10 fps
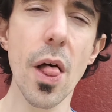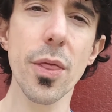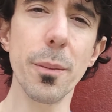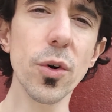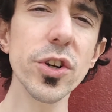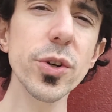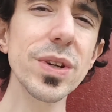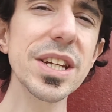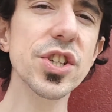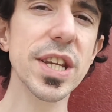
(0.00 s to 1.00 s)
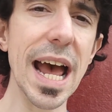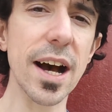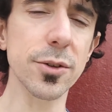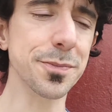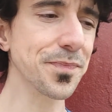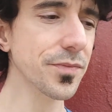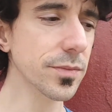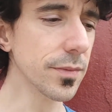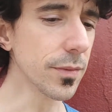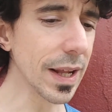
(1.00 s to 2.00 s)
The more you niche down,
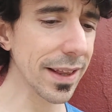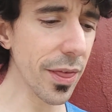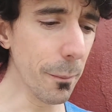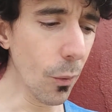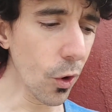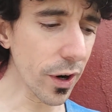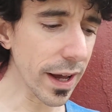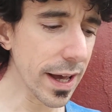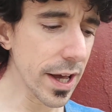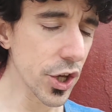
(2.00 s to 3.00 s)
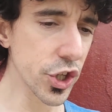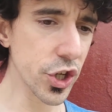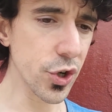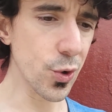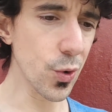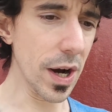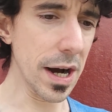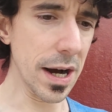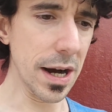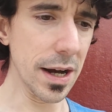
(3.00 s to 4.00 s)
and the more you
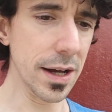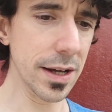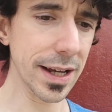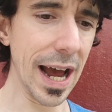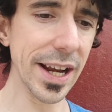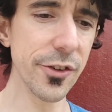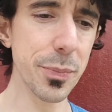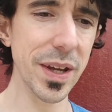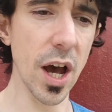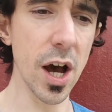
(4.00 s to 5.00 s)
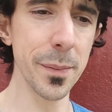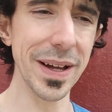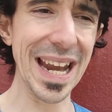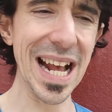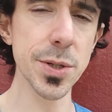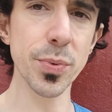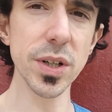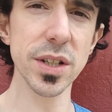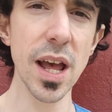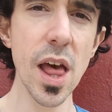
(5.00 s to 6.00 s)
kind of become an
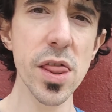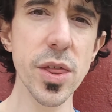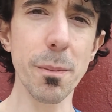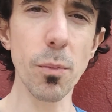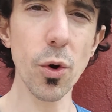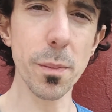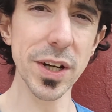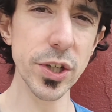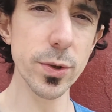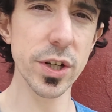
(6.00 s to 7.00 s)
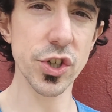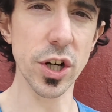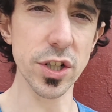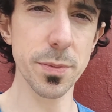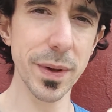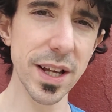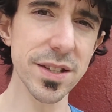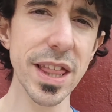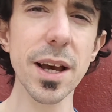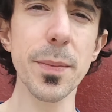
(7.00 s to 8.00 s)
expert, the more money you can charge.
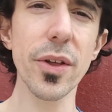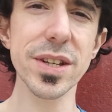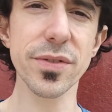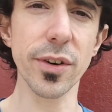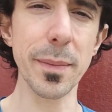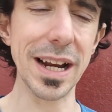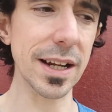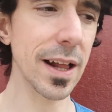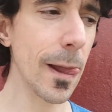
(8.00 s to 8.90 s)
Because think about this for a minute.